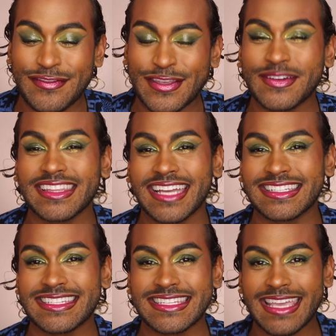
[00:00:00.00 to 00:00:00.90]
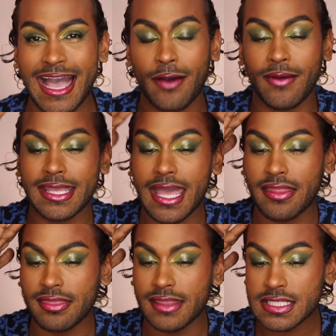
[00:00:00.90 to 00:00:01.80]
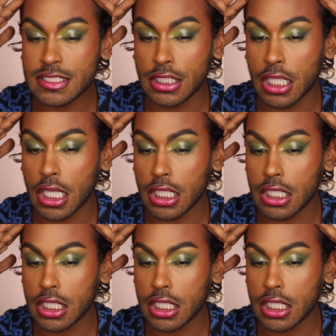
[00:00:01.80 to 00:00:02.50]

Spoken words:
you would like to see how I get this look,